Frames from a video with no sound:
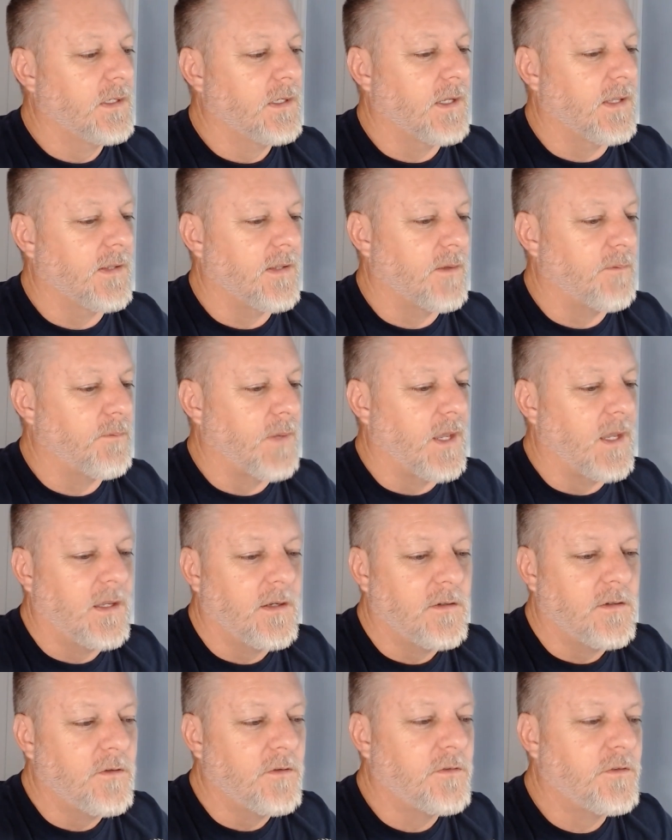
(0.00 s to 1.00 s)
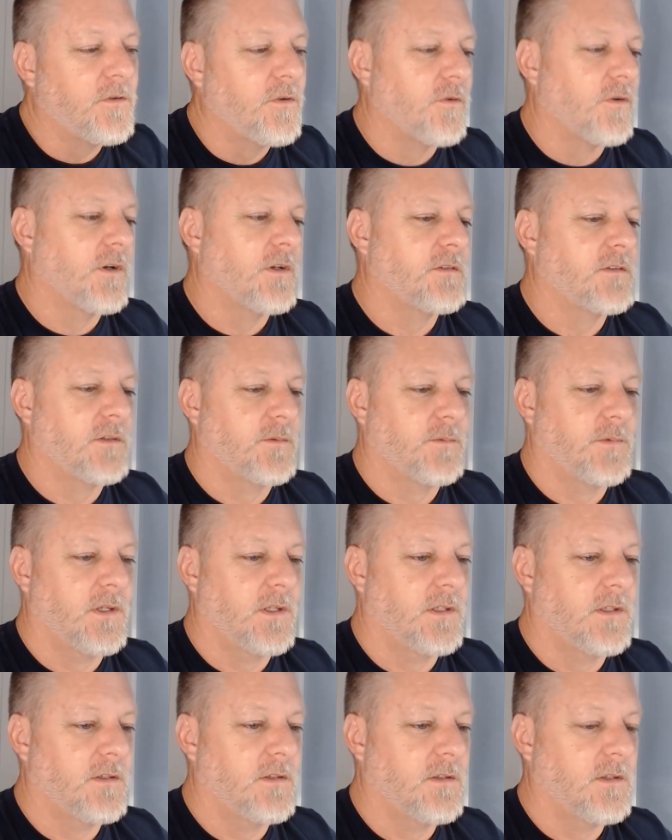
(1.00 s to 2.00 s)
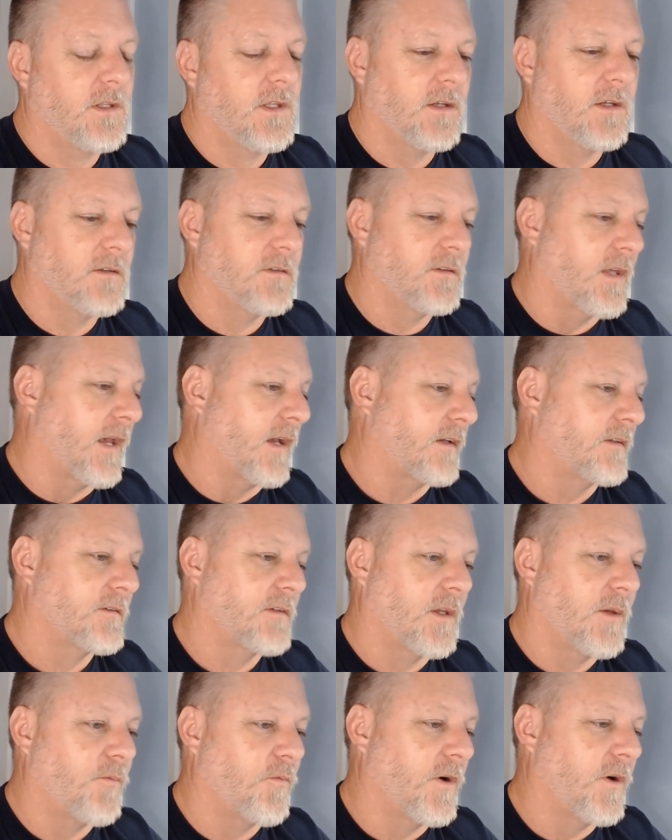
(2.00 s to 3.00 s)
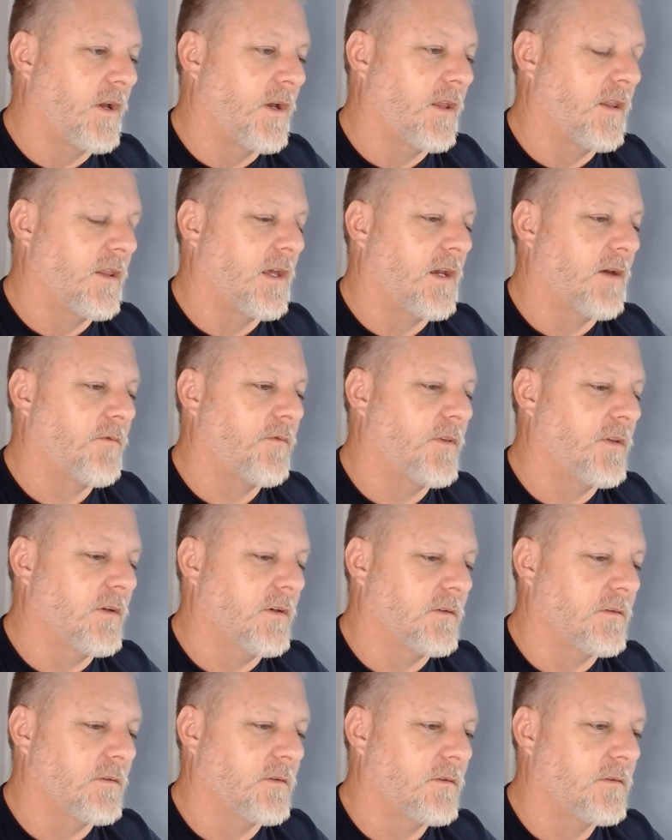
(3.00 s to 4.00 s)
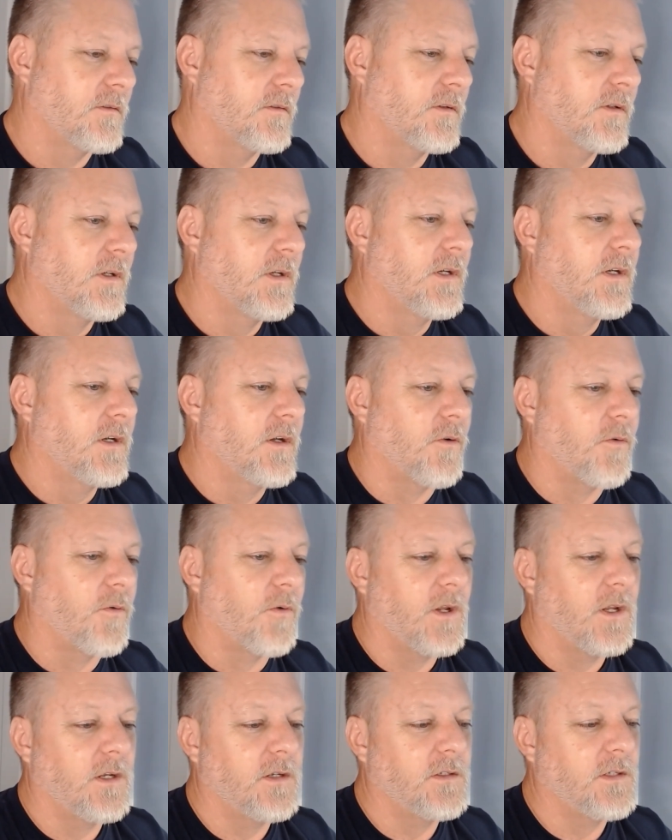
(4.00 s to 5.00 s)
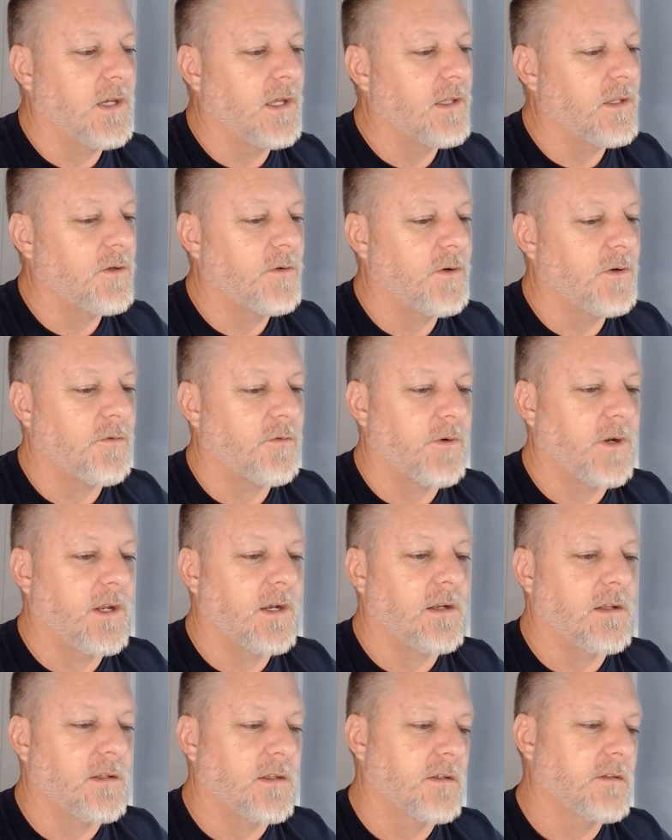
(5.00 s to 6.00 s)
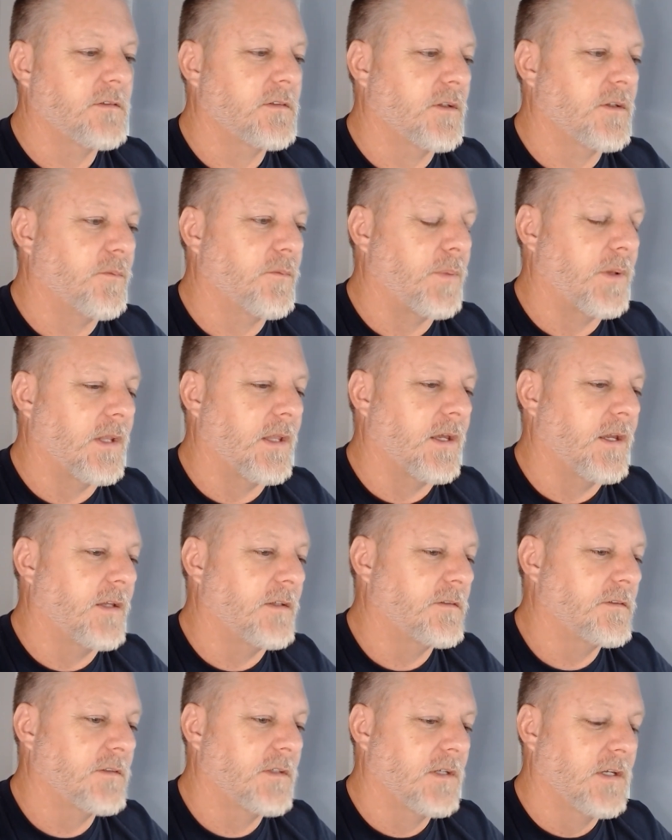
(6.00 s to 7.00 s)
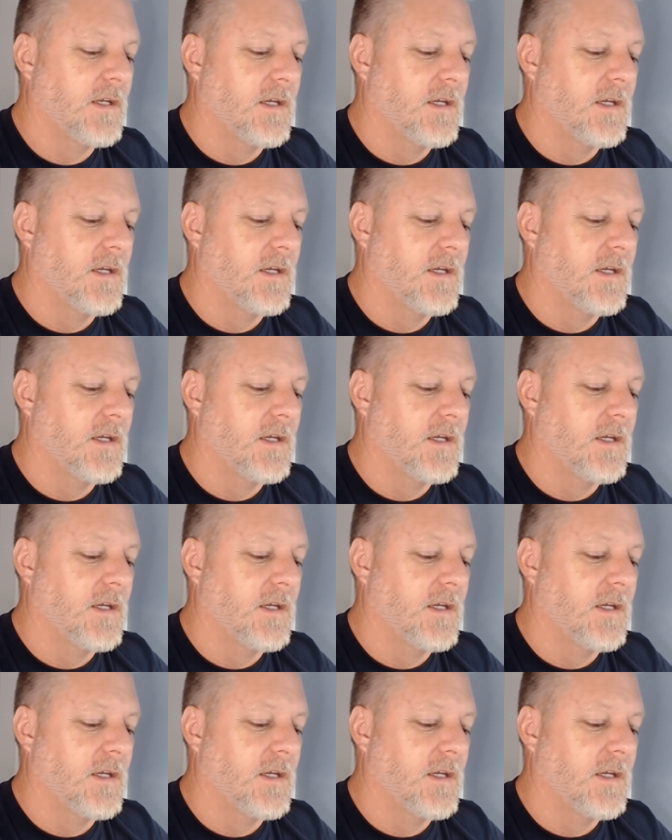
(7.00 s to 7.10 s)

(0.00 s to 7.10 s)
Now, they may do tourism in the exact same way. They have the green, yellow, and red list in place.